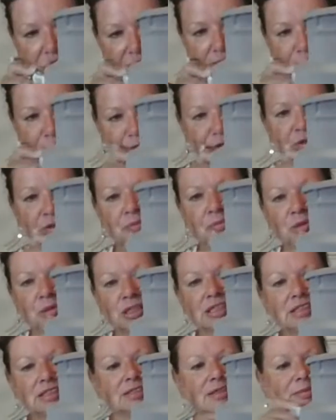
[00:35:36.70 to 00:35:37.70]
tired of pulling
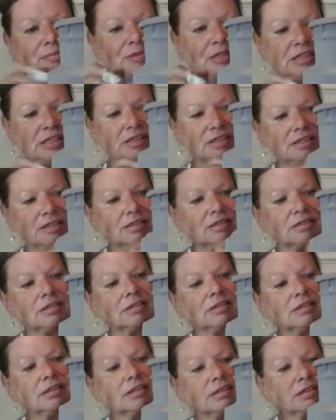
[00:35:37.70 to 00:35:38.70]
weeds up there,
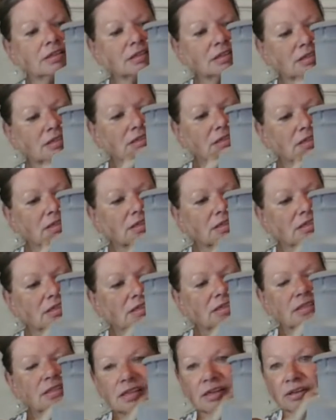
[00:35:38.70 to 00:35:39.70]
and
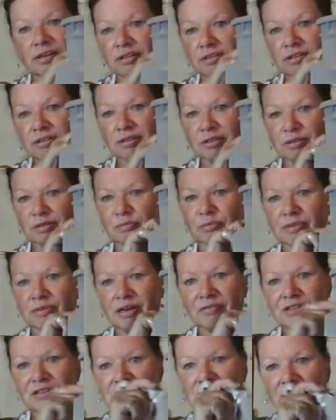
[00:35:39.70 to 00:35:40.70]
so
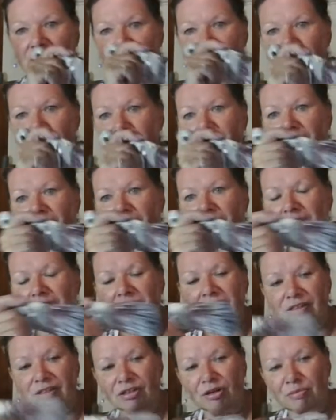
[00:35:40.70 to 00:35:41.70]
every time I
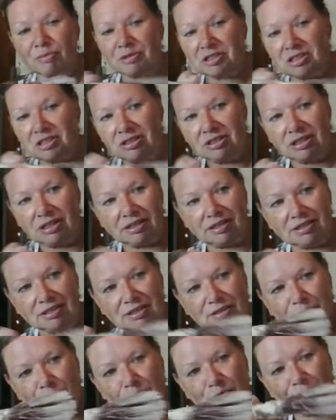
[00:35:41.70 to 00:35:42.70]
get the opportunity, I get
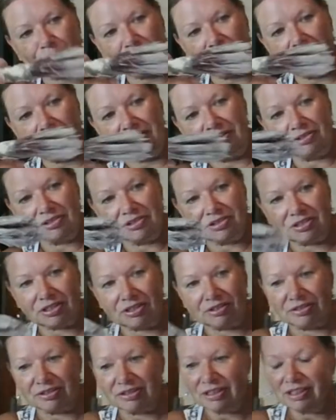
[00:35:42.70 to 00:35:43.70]
some more perennials.
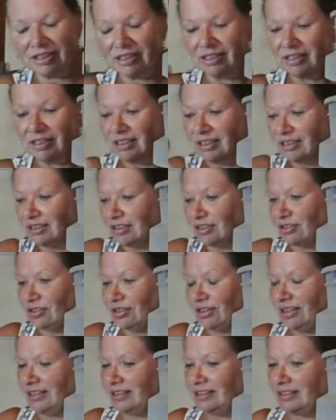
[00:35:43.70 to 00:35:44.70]
So to
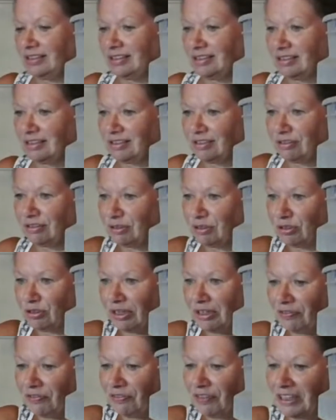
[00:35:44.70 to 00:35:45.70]
try
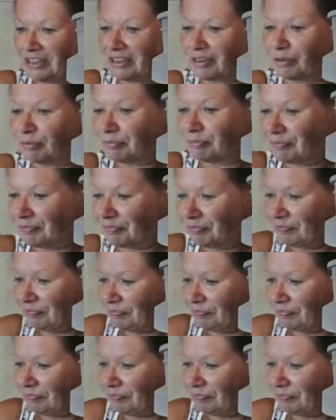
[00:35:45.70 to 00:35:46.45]
to fight them.